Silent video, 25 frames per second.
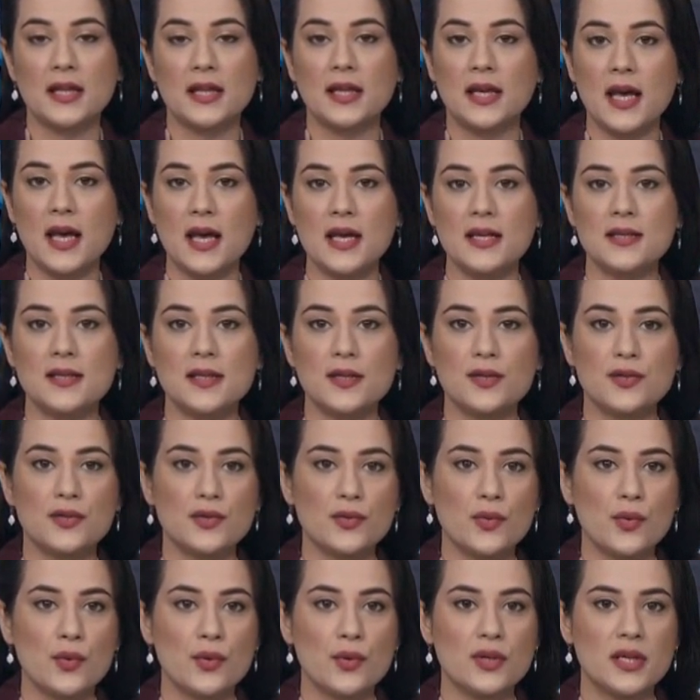The
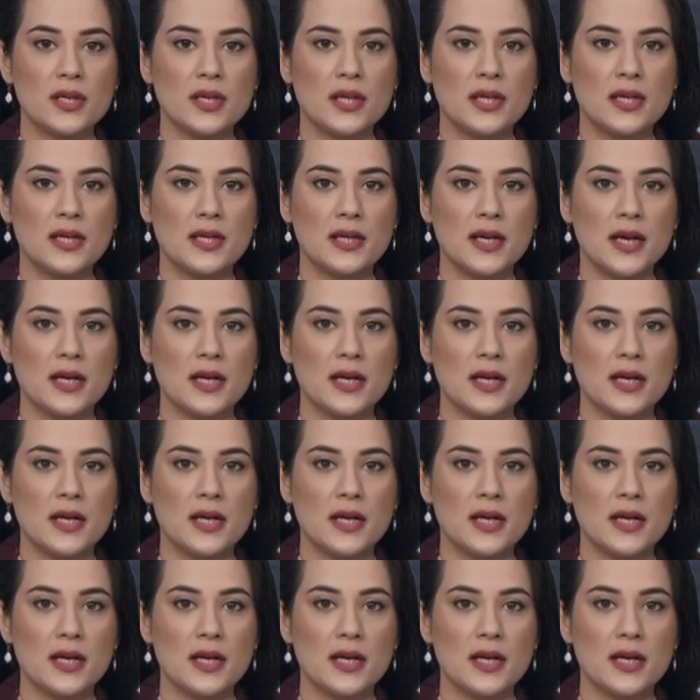cases soared in